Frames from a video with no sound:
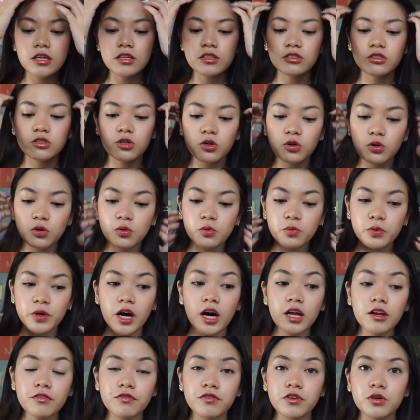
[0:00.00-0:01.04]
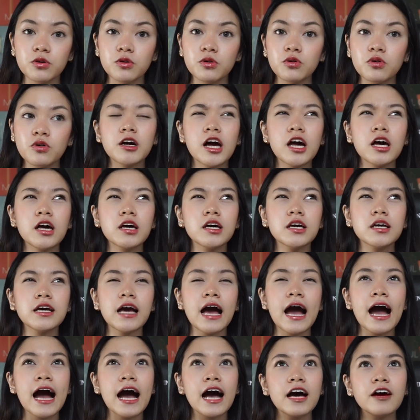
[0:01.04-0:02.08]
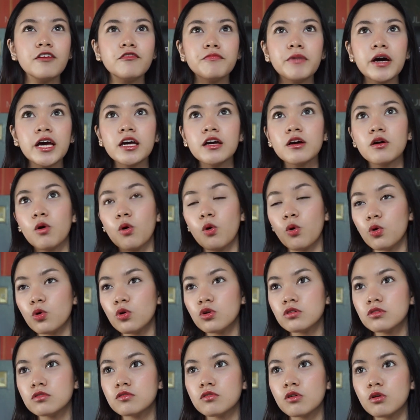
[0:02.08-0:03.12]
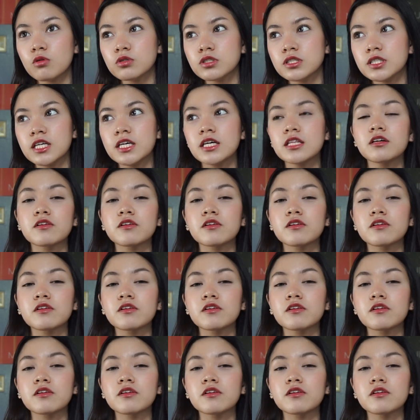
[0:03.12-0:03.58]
So we got a few. I have my old Rosie,